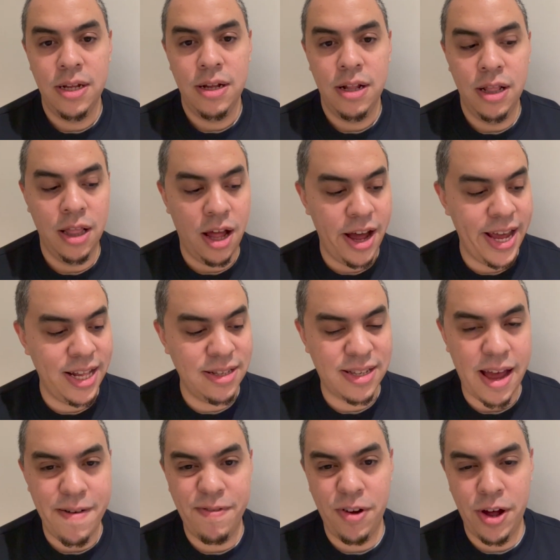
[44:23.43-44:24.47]
Lions
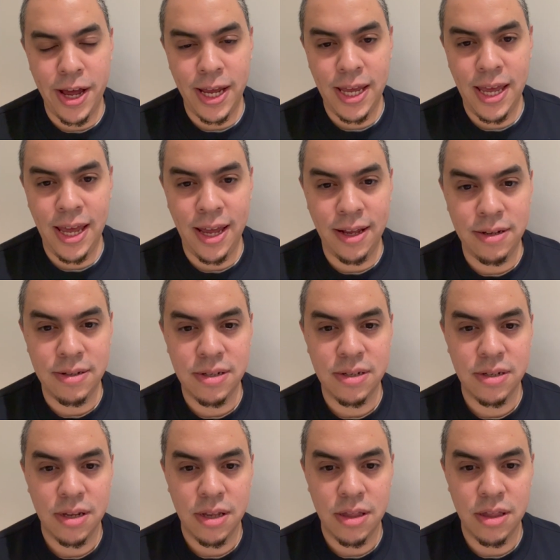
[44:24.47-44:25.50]
at
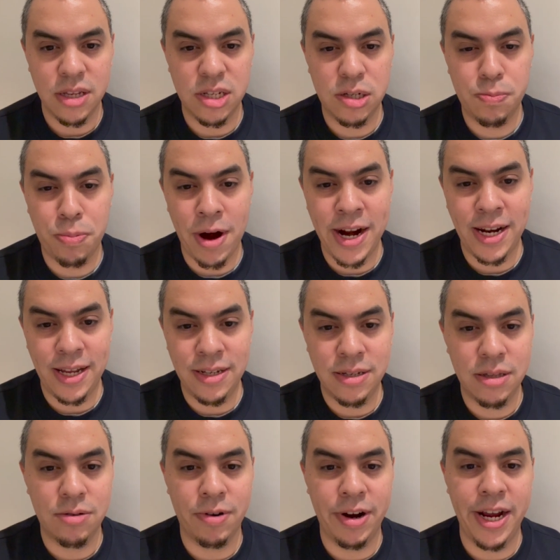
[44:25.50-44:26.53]
Vikings. The spread is
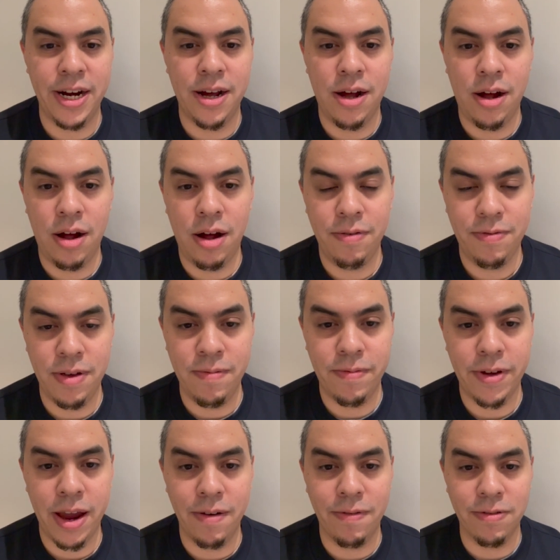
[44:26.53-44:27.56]
3.5 in
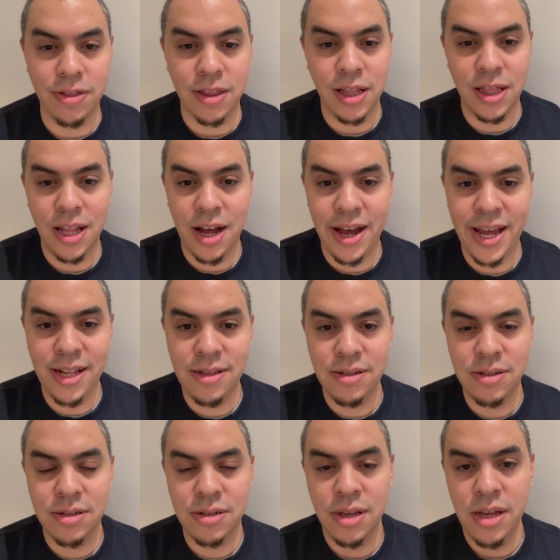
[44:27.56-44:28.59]
favour of the
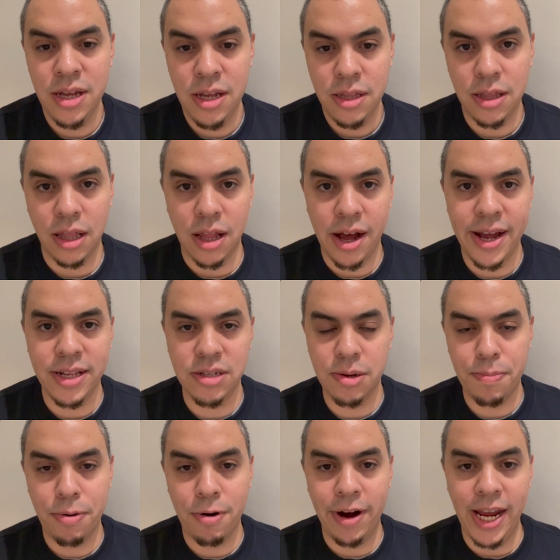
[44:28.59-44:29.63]
Lions. The Lions are
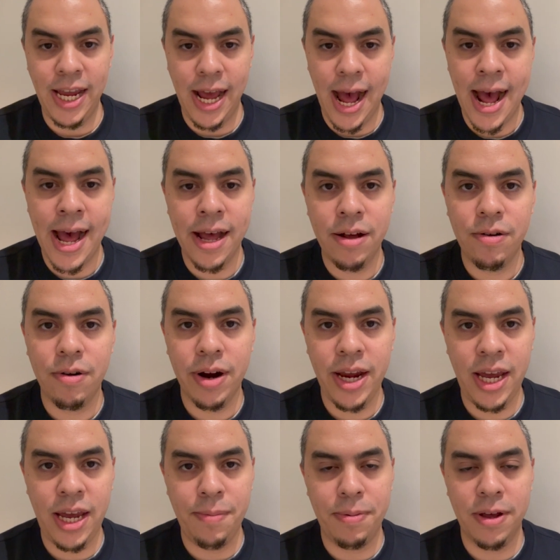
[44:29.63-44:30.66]
pretty
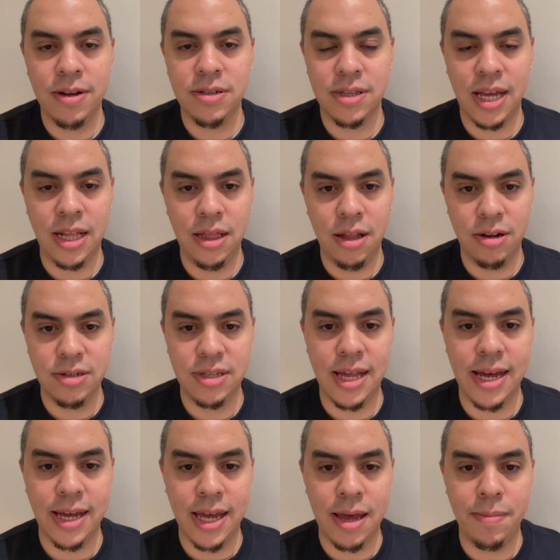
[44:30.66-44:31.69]
angry because they lost
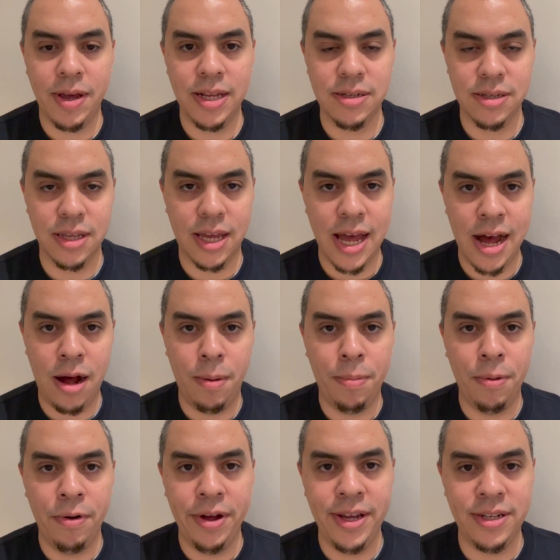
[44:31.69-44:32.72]
that game against the
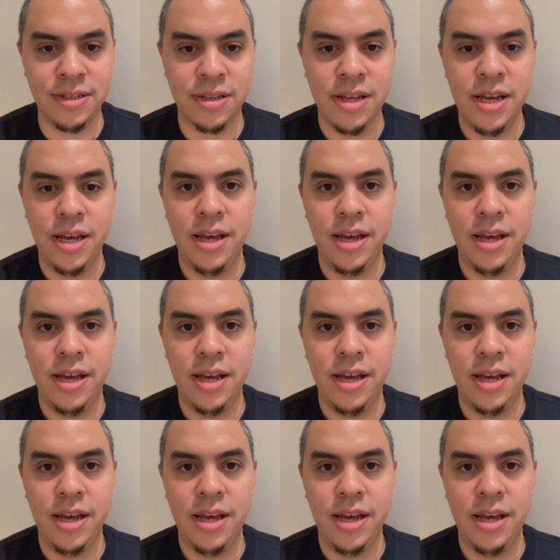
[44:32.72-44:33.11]
Cowboys.